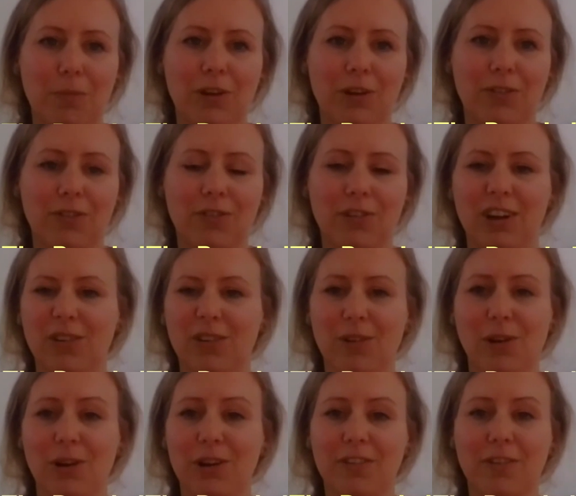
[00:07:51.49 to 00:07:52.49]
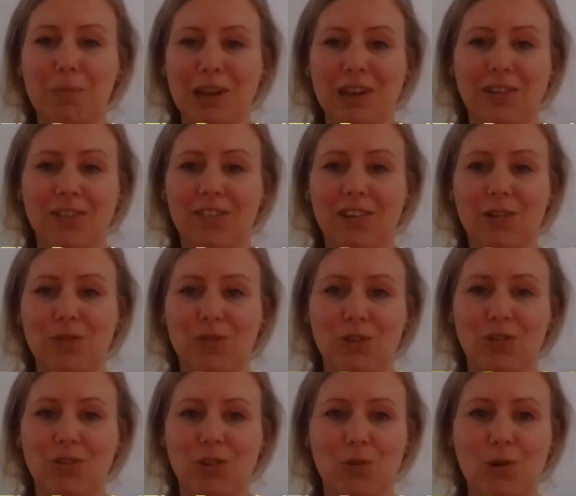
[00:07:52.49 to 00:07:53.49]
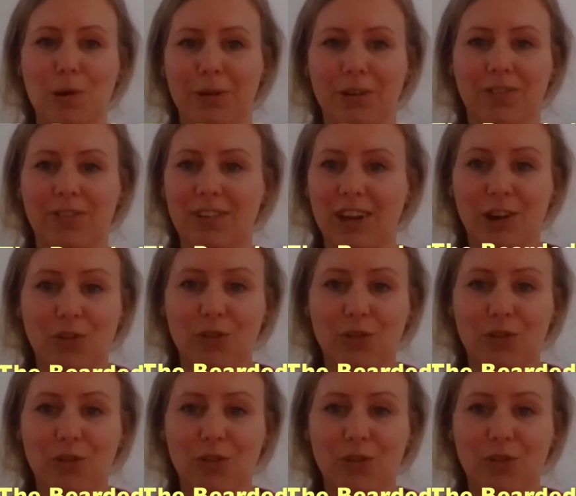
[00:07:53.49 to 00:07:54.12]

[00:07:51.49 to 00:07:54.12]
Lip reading: That's it's not expensive. Just grab a stick